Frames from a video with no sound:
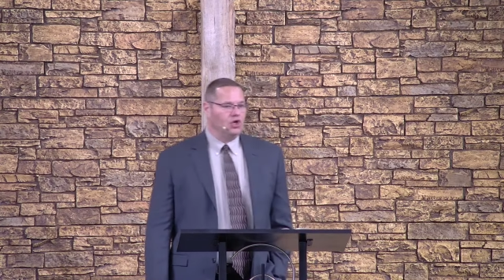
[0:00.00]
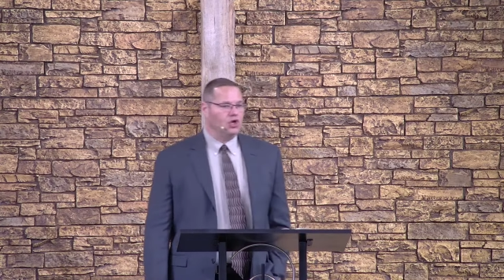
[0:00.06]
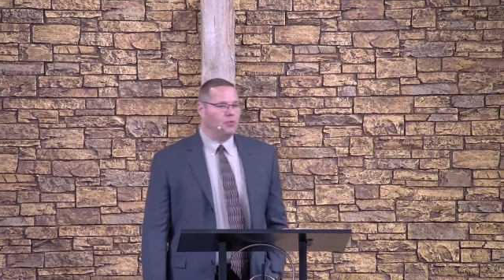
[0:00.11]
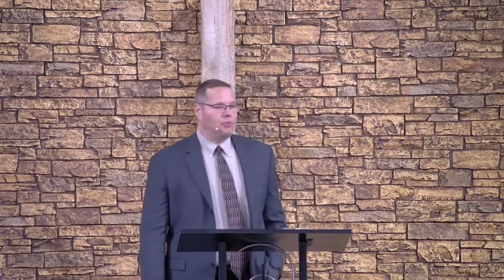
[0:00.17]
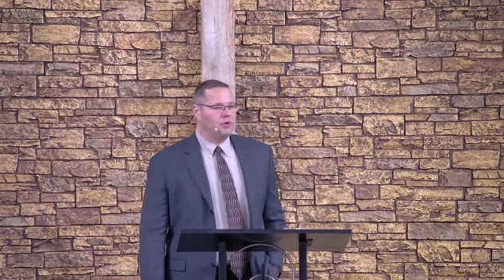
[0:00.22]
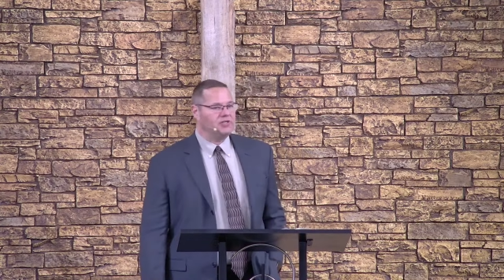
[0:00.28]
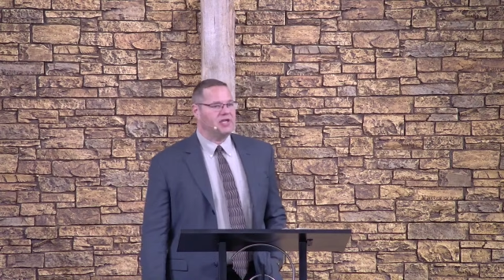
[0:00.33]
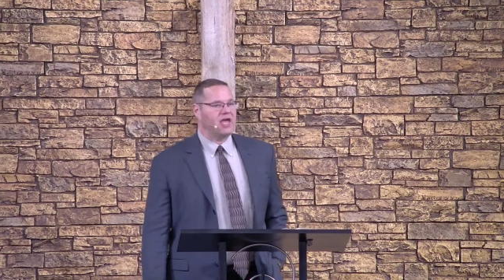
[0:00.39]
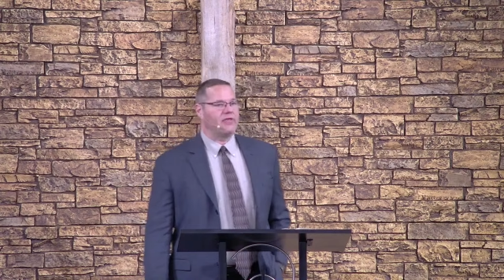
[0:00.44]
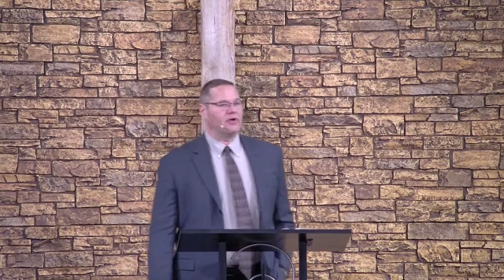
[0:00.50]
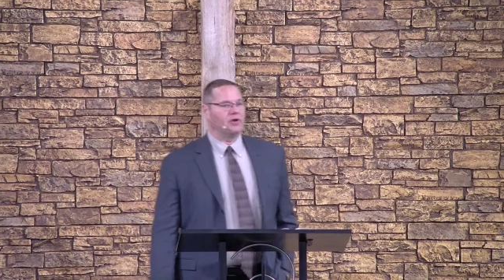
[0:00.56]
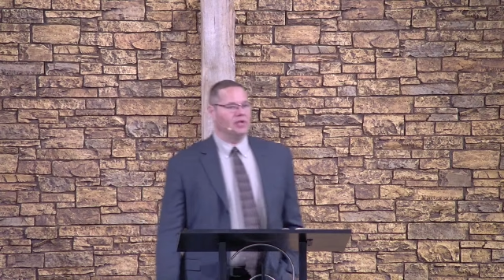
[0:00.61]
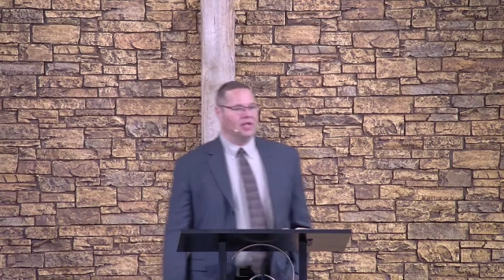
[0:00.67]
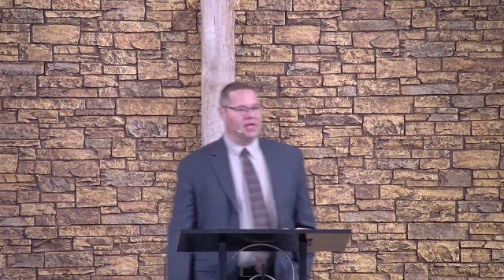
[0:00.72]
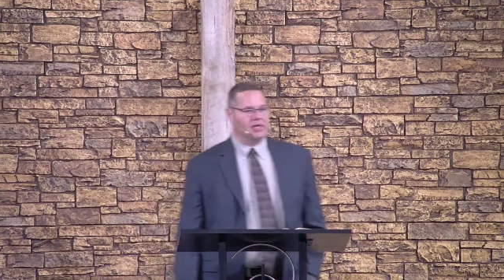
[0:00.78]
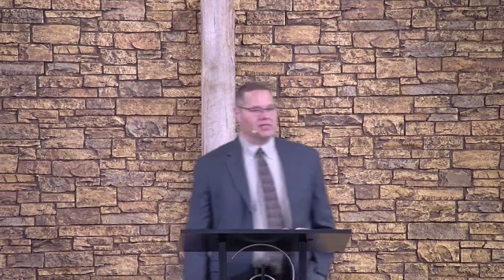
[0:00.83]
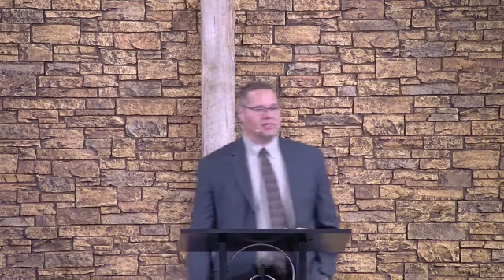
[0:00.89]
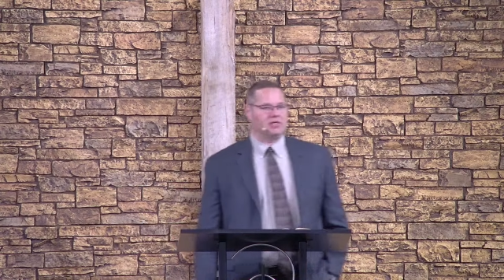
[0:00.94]
could put together a
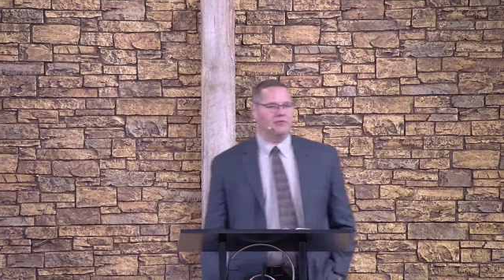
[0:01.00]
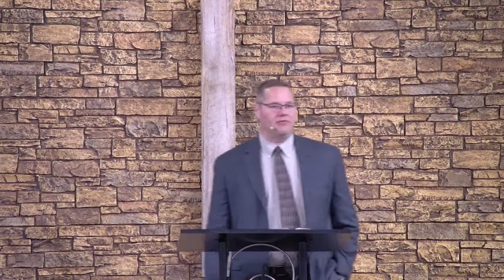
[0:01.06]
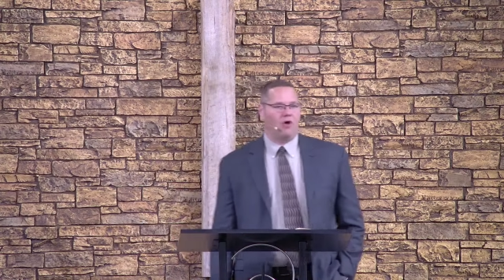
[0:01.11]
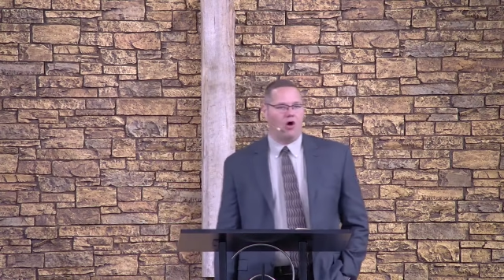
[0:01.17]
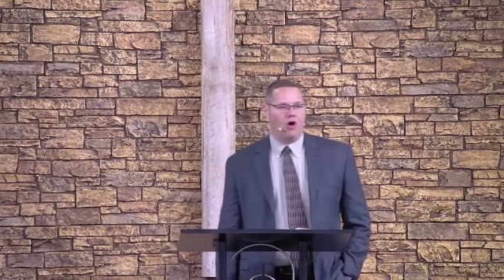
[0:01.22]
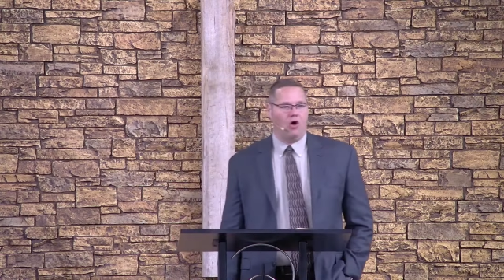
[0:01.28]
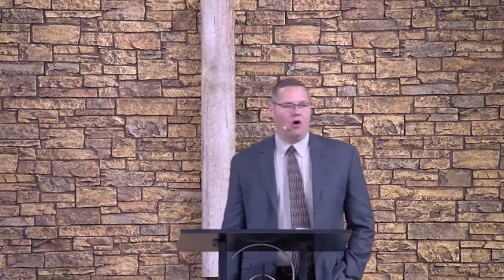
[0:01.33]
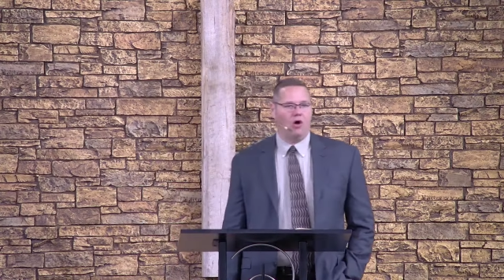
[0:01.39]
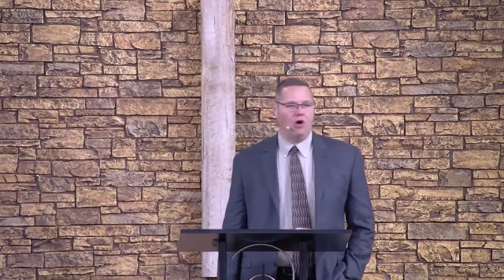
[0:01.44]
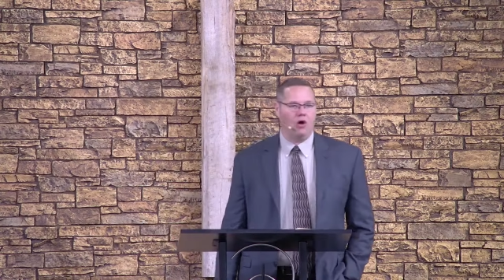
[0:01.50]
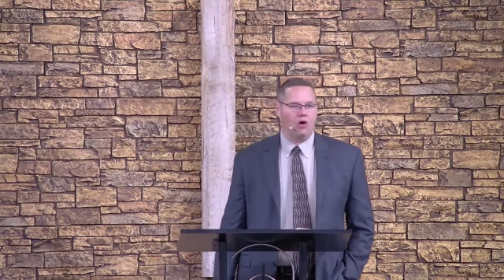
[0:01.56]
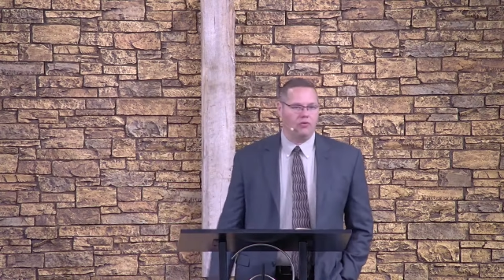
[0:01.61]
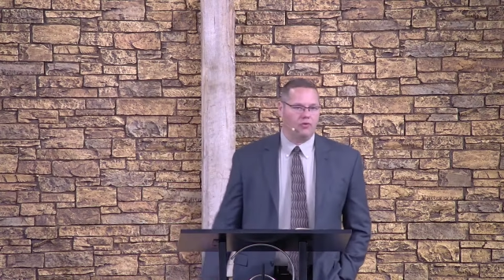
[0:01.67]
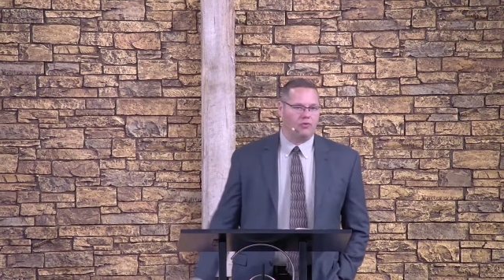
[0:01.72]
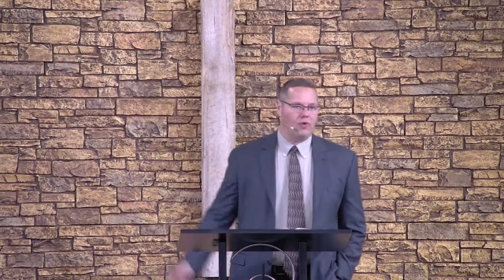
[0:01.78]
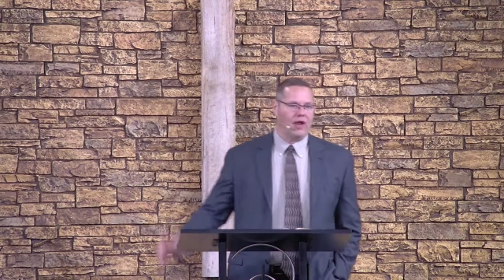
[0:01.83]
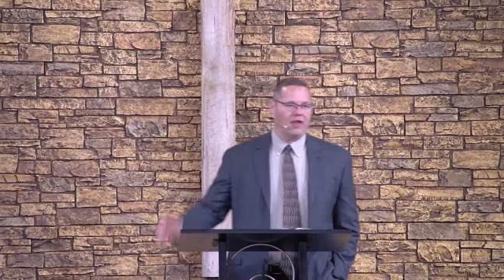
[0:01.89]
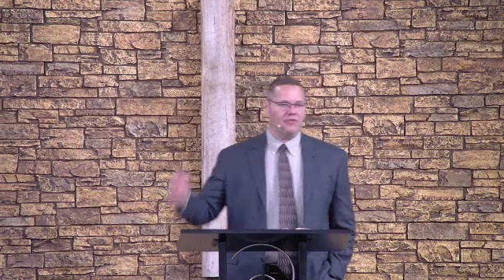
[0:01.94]
list of all
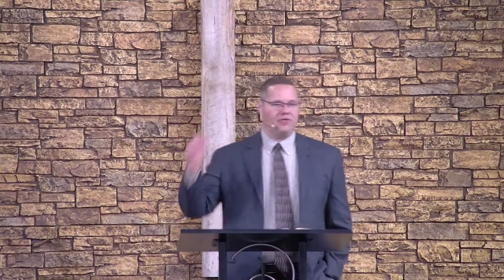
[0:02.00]
the right